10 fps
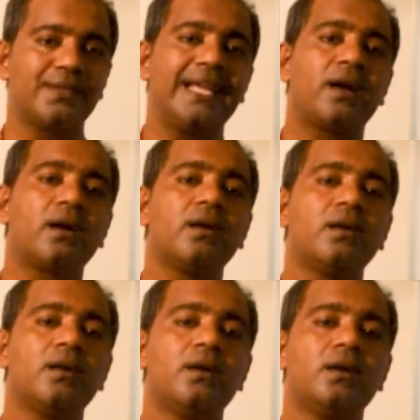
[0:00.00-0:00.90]
They are
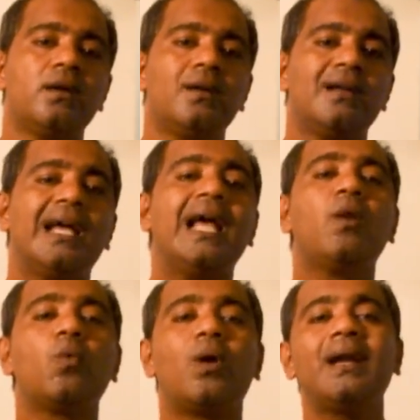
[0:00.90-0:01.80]

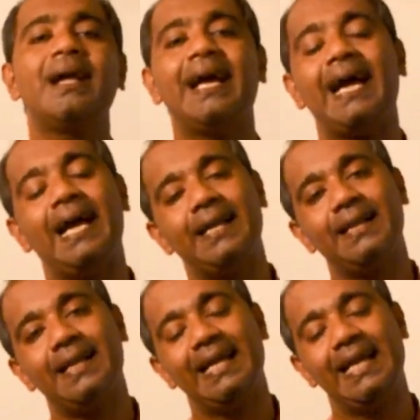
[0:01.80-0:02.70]
L1
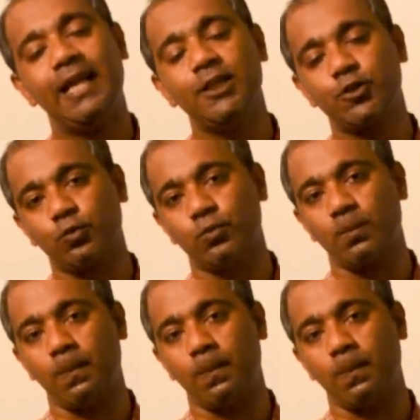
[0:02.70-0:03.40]
and L2.